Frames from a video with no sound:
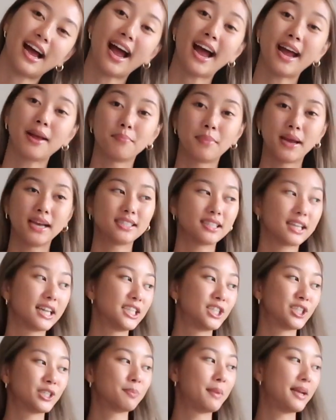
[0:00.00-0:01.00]
I
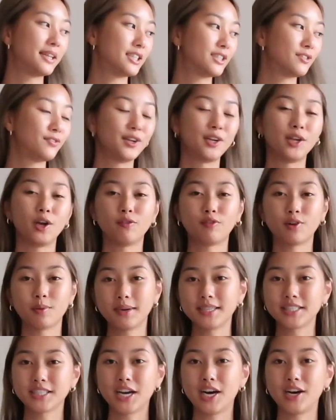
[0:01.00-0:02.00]
basically just made this video for
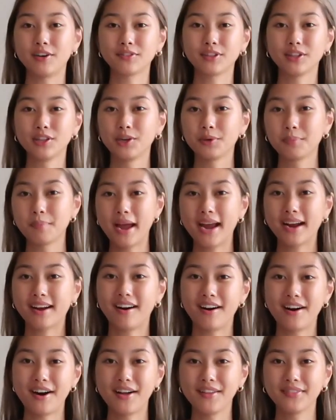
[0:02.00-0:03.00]
myself to look back
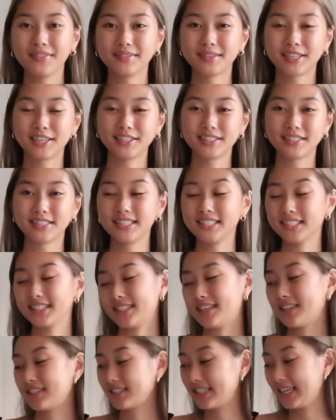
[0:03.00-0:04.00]
on, because these
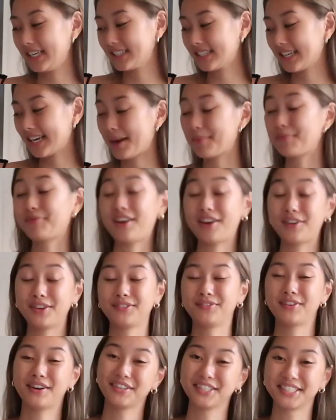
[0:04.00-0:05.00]
are things that I'm
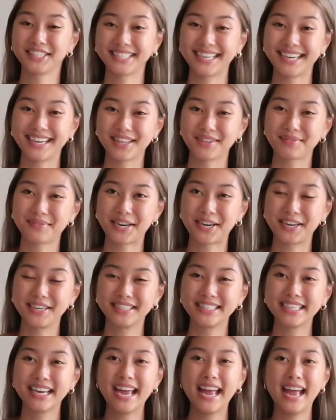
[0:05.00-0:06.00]
very, very excited about.